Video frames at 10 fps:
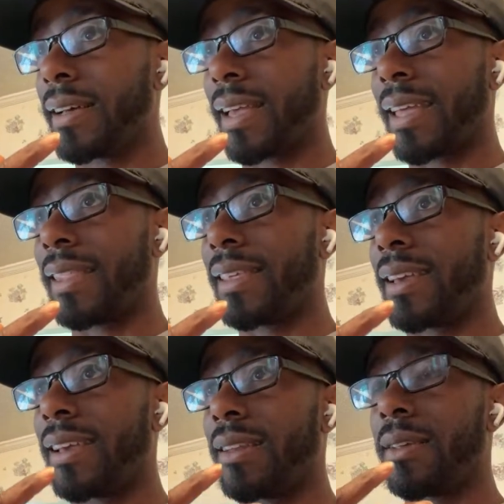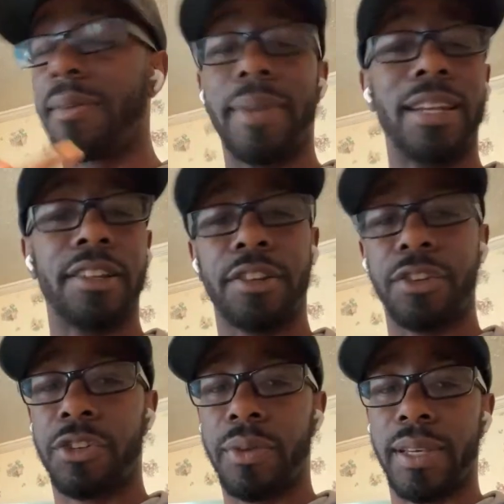and then managing your
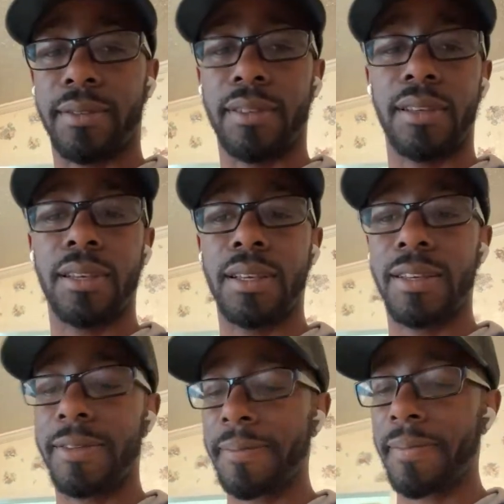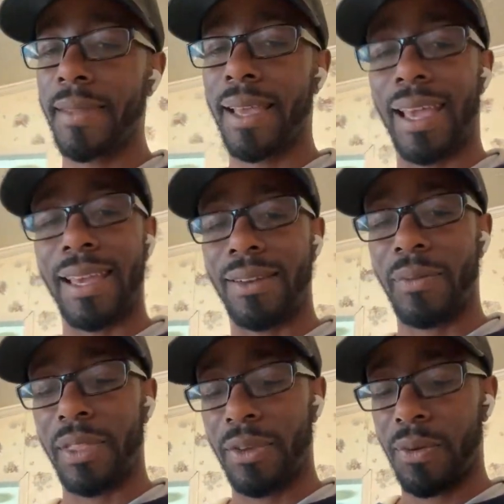stress. And
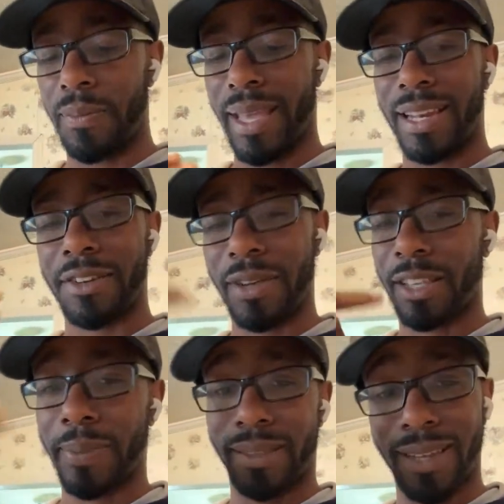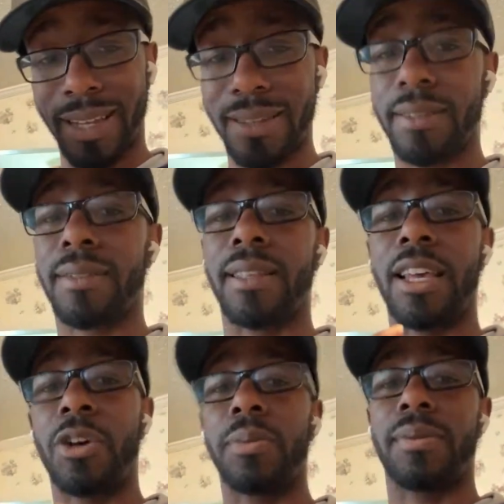when you manage your expectations, it
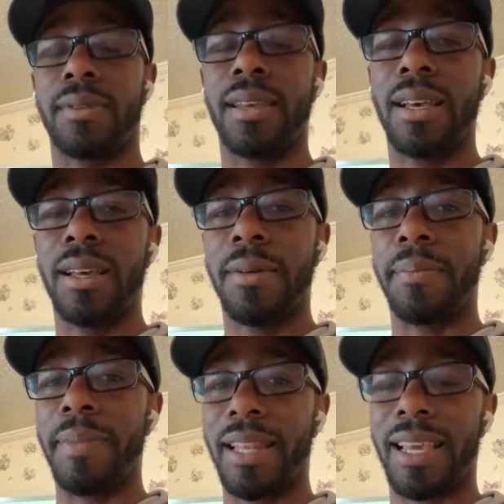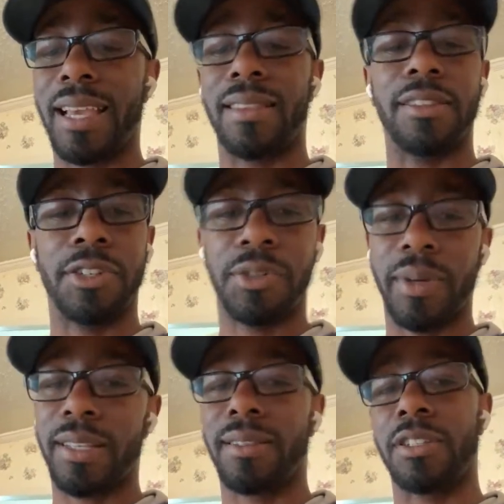helps mitigate the
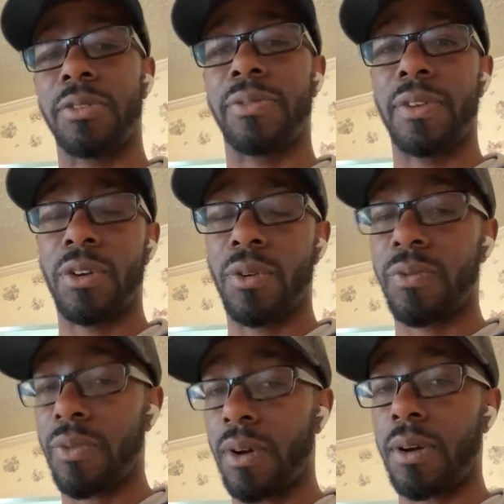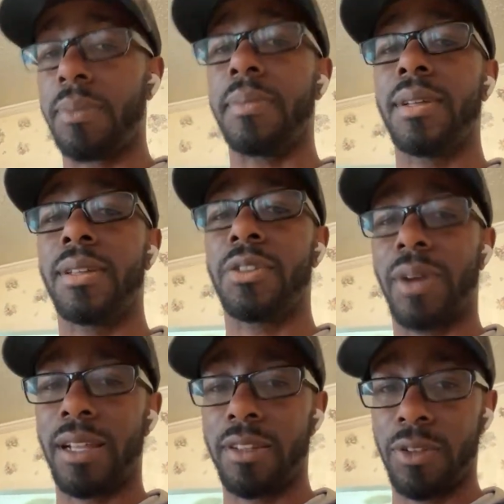stress that you feel from
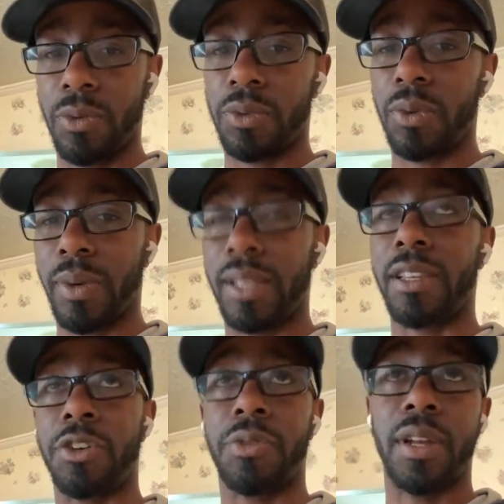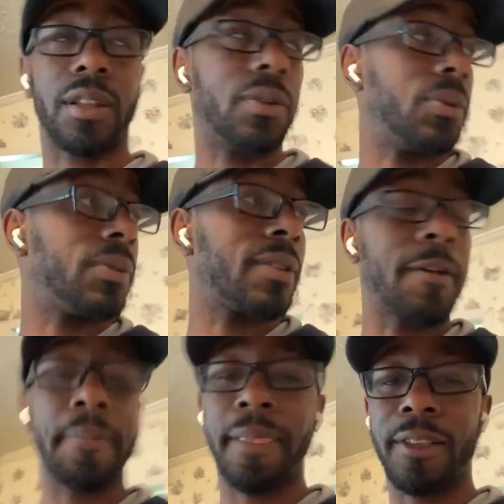trying to lose the weight that you're trying to lose.
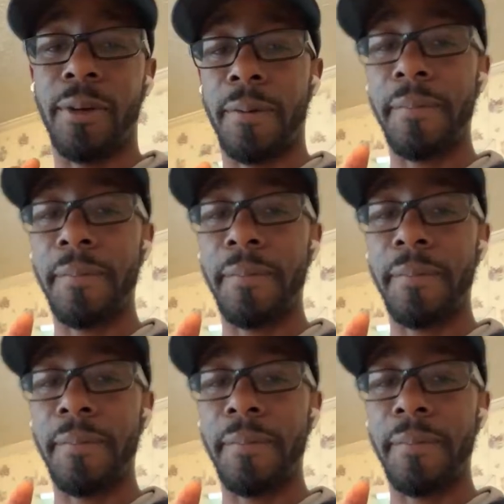So